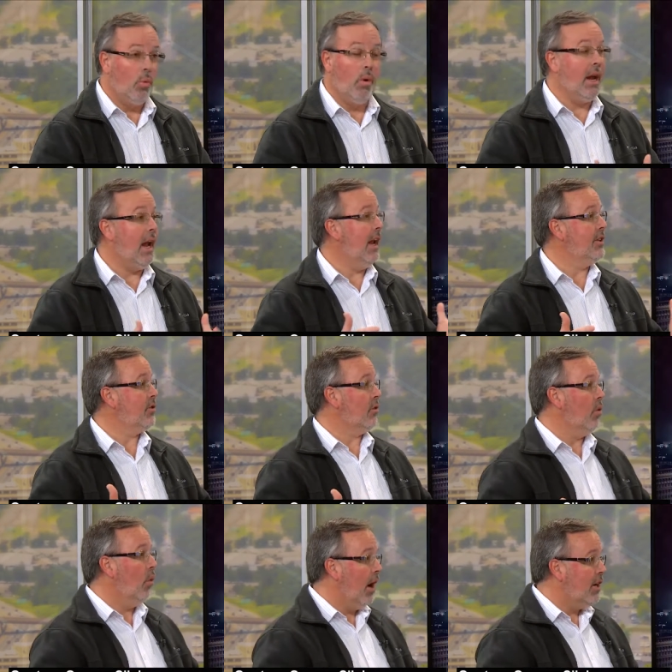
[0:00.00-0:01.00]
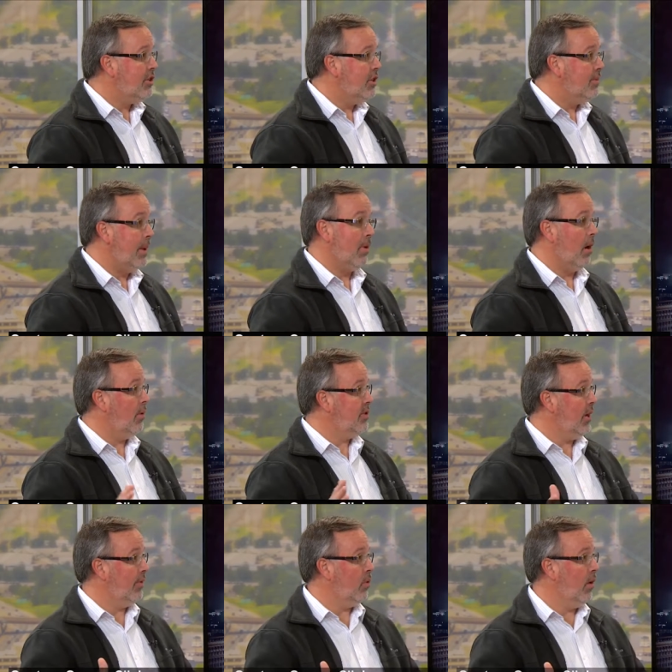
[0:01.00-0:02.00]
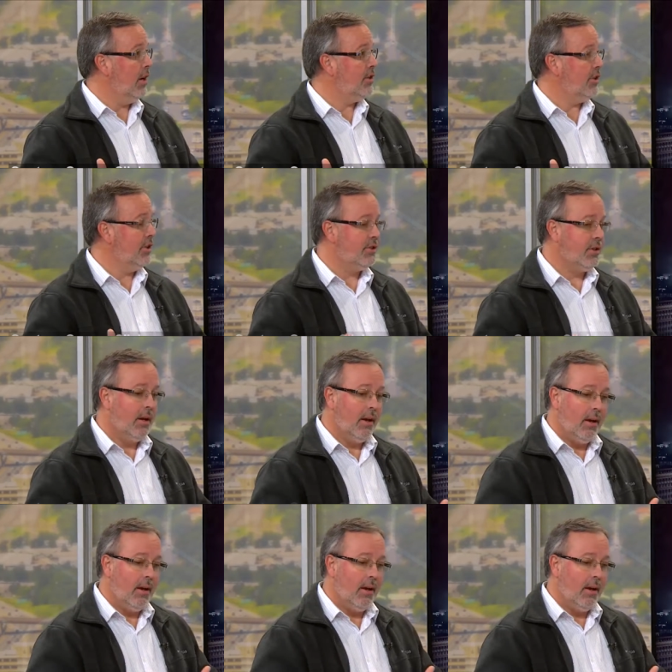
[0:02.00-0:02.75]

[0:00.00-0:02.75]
We answer questions. People always have questions.